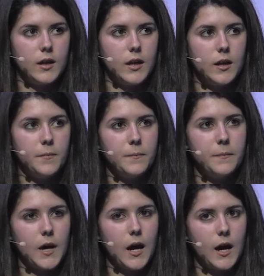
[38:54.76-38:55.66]

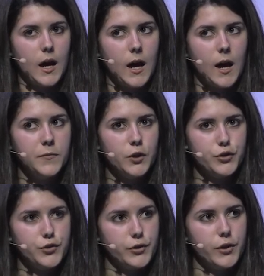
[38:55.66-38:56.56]
Um, I'm
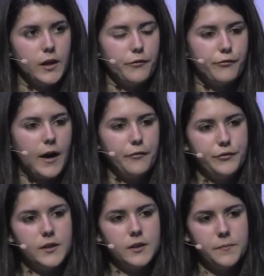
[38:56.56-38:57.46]
not sure if
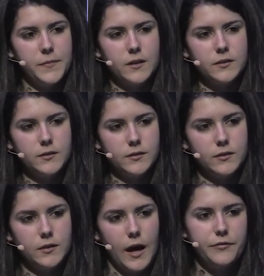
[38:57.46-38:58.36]
after the build,
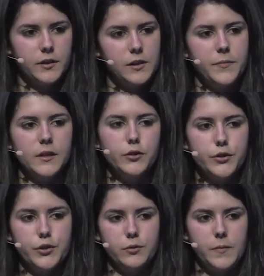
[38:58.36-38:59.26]
after the build,
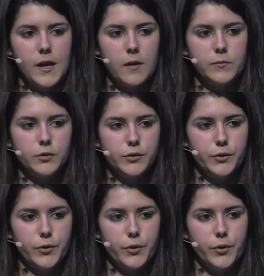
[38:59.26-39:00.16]
you should be able
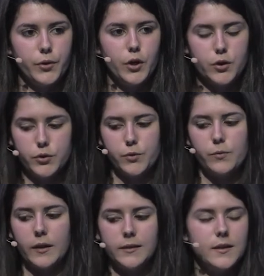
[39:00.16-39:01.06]
to, to
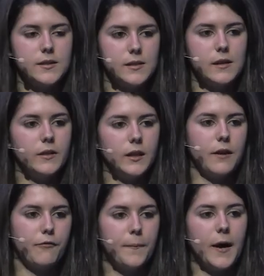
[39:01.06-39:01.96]
run this even
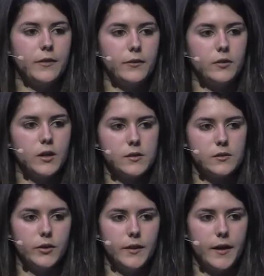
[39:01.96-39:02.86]
if Python
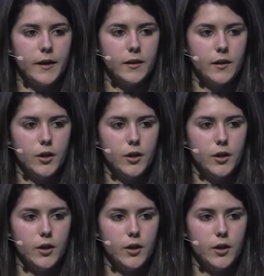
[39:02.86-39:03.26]
is not there.